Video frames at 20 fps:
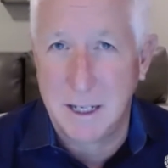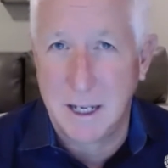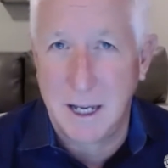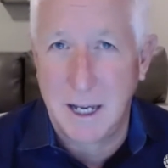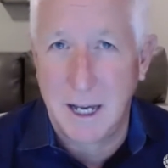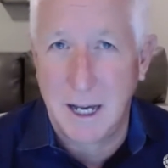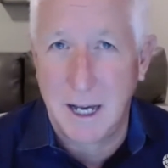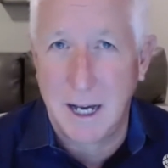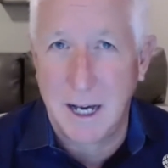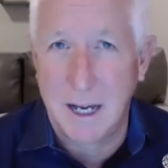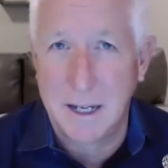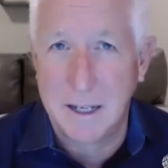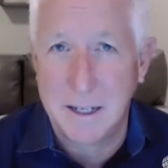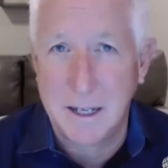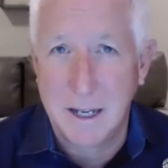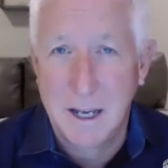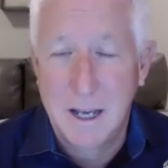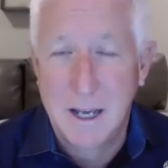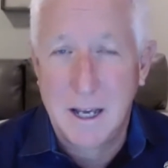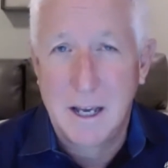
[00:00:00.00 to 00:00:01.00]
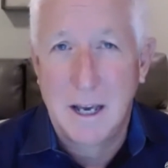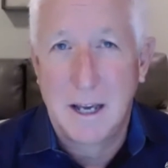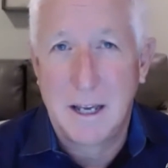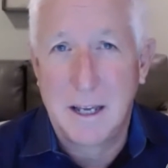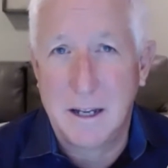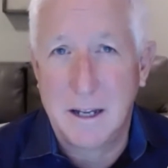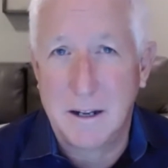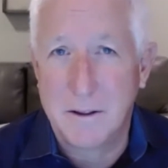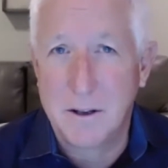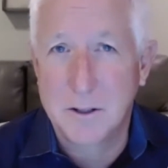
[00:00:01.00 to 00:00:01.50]
And
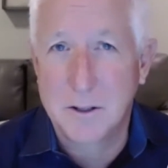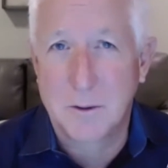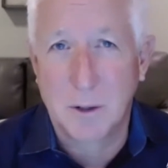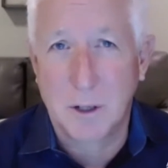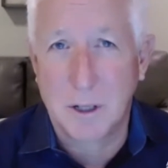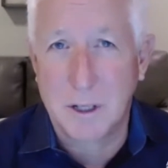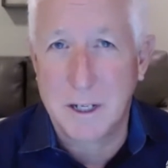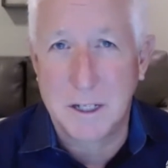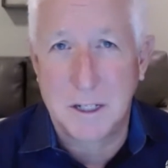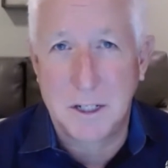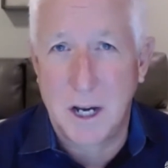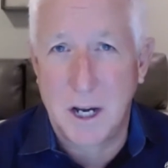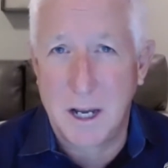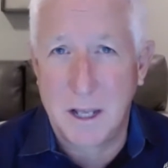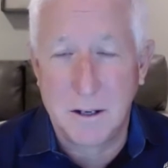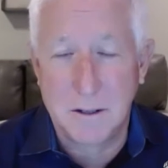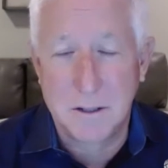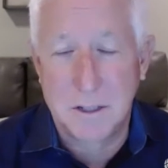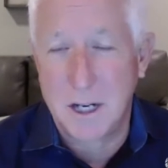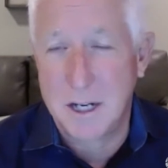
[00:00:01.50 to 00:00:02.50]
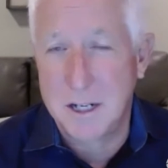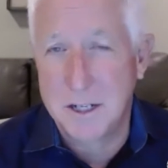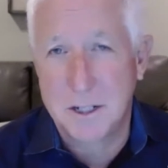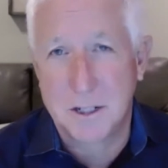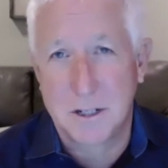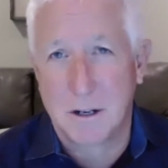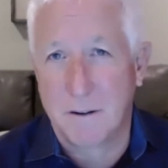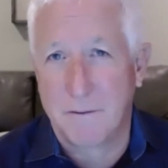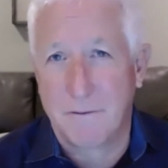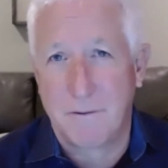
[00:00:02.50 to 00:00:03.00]
those changes
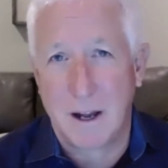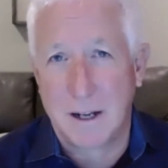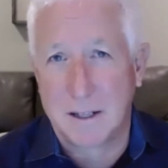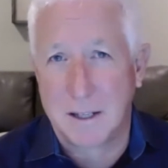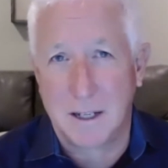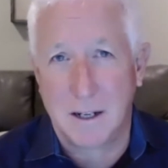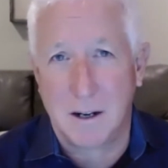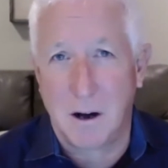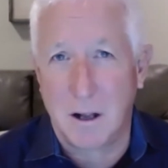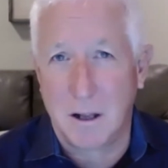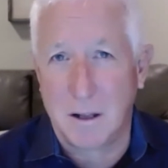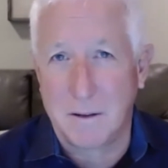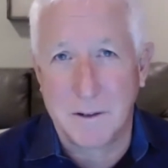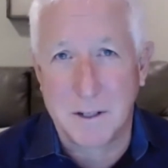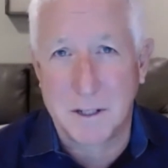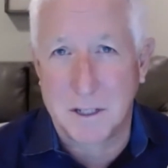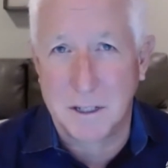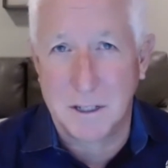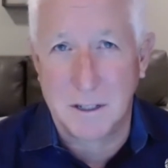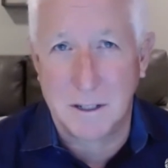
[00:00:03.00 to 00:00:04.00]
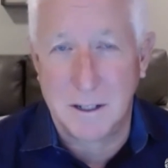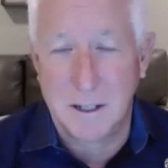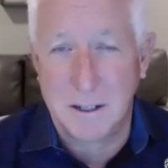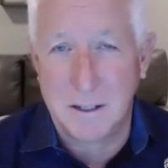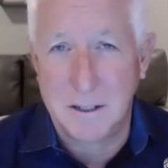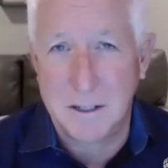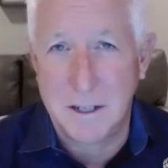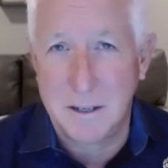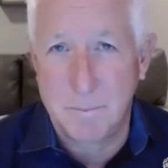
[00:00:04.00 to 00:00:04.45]
are affecting all of us in